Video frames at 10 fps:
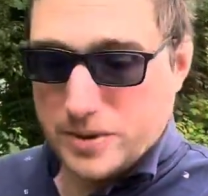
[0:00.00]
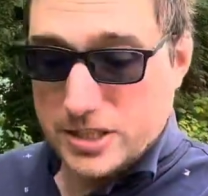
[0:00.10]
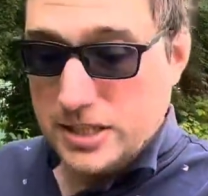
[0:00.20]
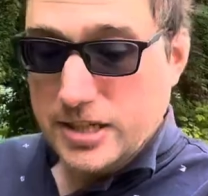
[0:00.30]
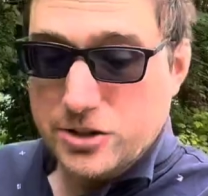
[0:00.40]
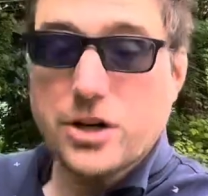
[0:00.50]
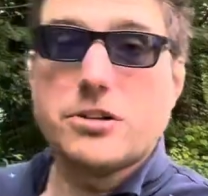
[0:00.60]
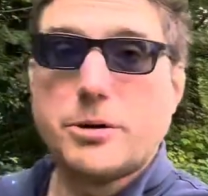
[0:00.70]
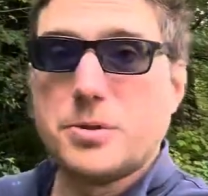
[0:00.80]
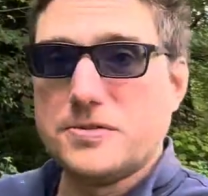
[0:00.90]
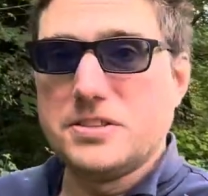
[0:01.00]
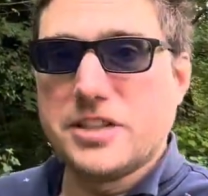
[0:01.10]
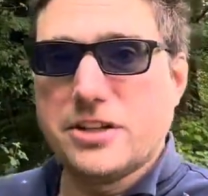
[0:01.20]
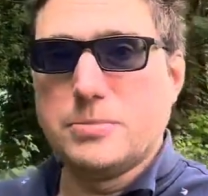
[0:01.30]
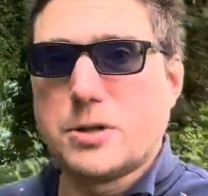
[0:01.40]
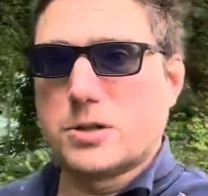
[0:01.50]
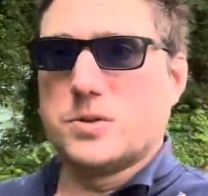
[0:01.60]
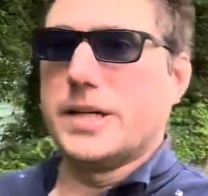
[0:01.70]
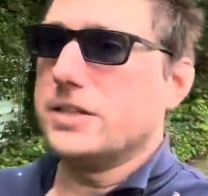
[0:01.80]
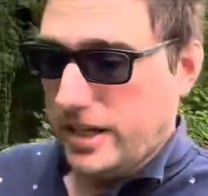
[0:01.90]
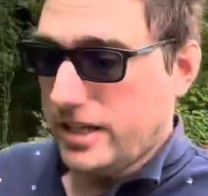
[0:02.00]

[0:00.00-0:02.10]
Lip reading: but there are a number of these county parks around,